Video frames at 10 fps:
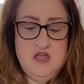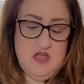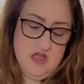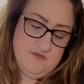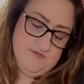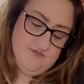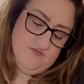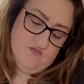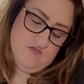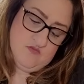Um,
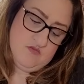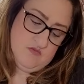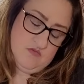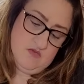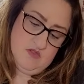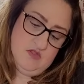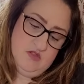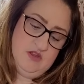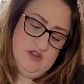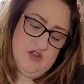
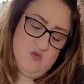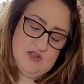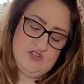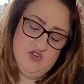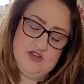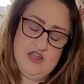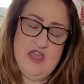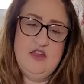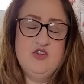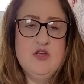you know, when you're in,
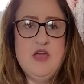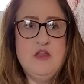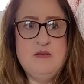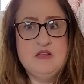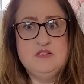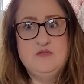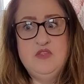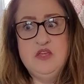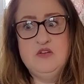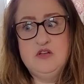in your head about
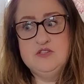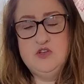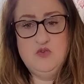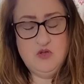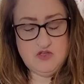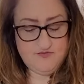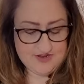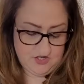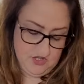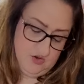something, it also
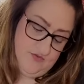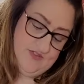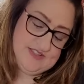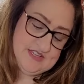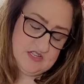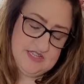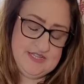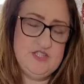affects you physically.